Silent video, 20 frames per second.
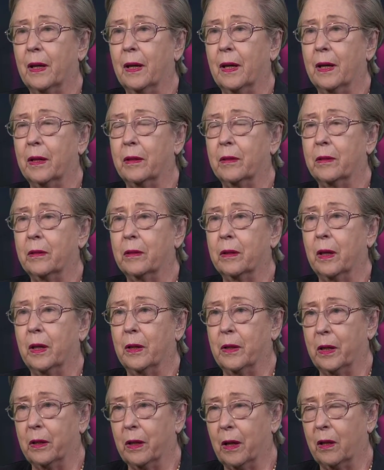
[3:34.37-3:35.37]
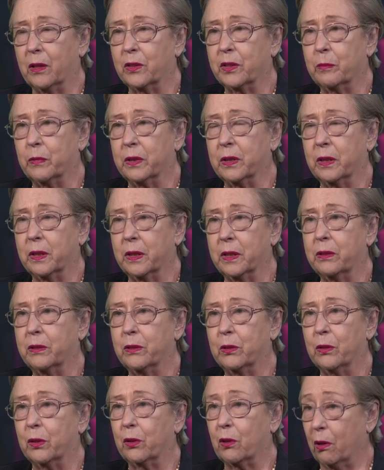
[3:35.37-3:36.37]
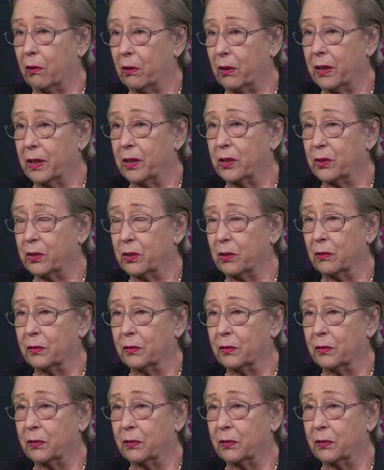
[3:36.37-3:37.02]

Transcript: and, and then ultimately to the coronation